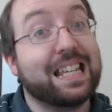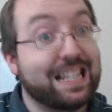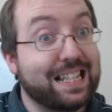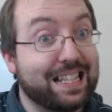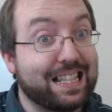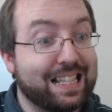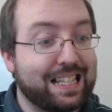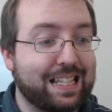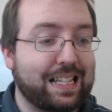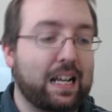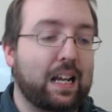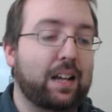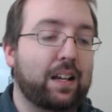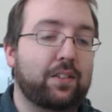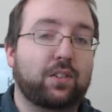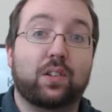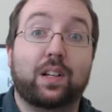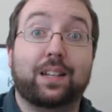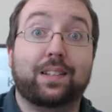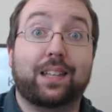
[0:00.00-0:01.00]

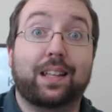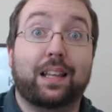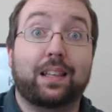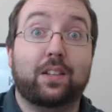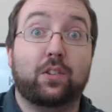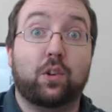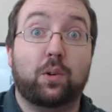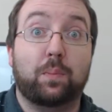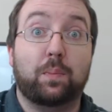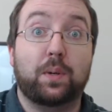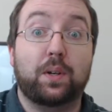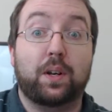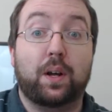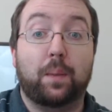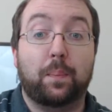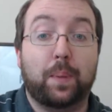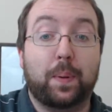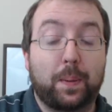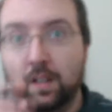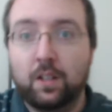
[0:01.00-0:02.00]
inside. So let's get this opened
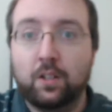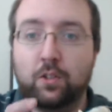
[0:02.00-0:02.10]
up.